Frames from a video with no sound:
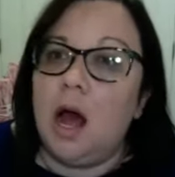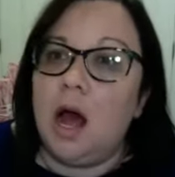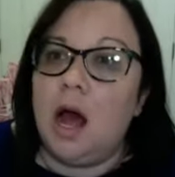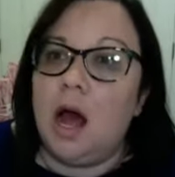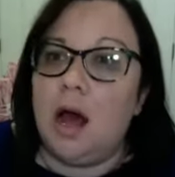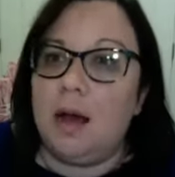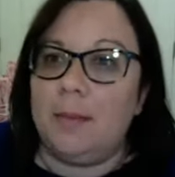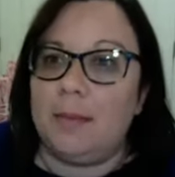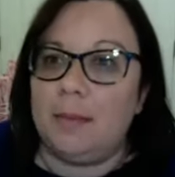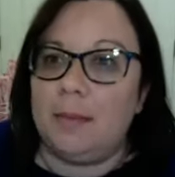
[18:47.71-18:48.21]

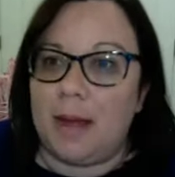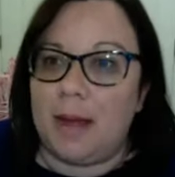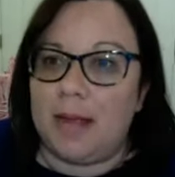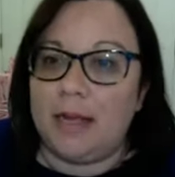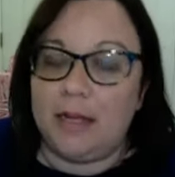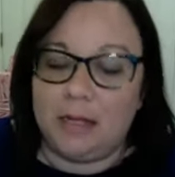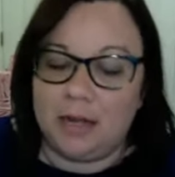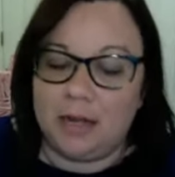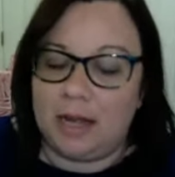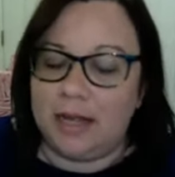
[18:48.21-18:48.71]
Um, I
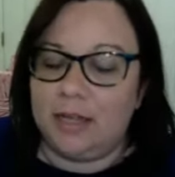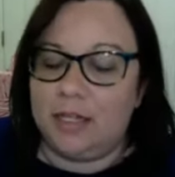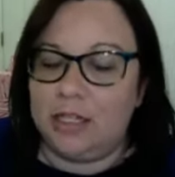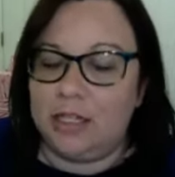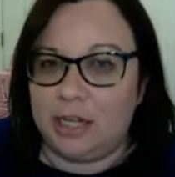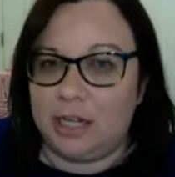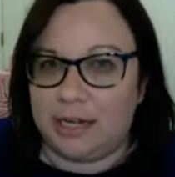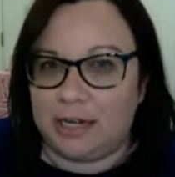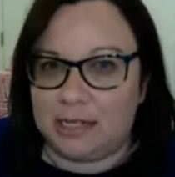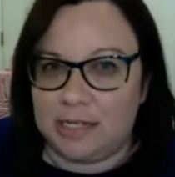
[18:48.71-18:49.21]
could I could
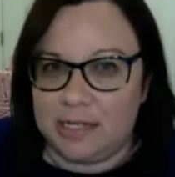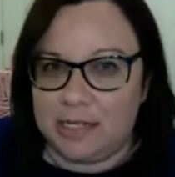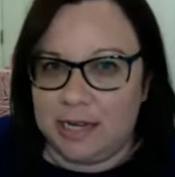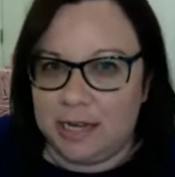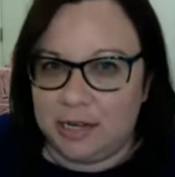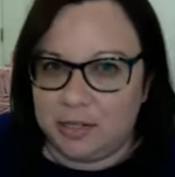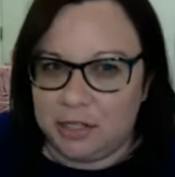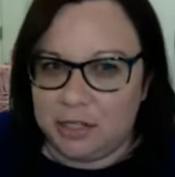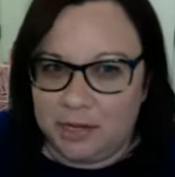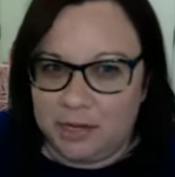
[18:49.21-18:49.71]
check and see
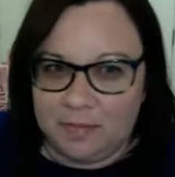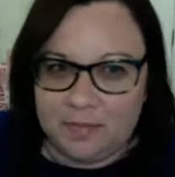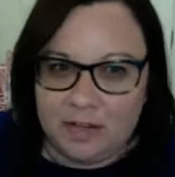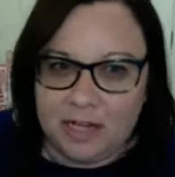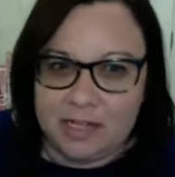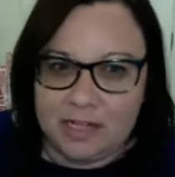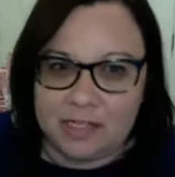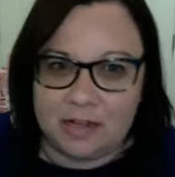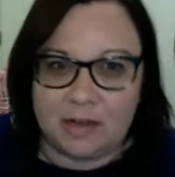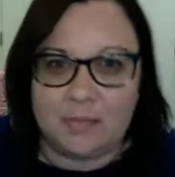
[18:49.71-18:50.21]
how cheap
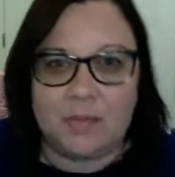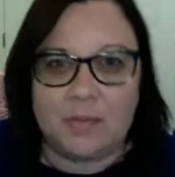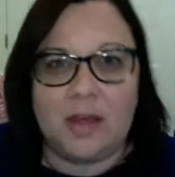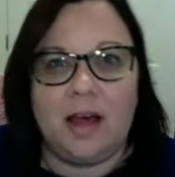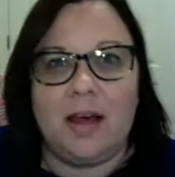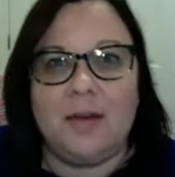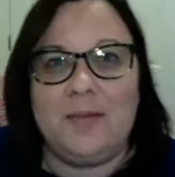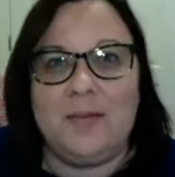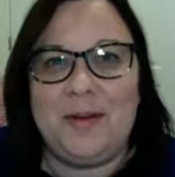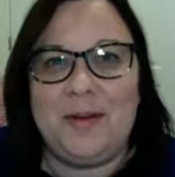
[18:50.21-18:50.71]
flights are. Um,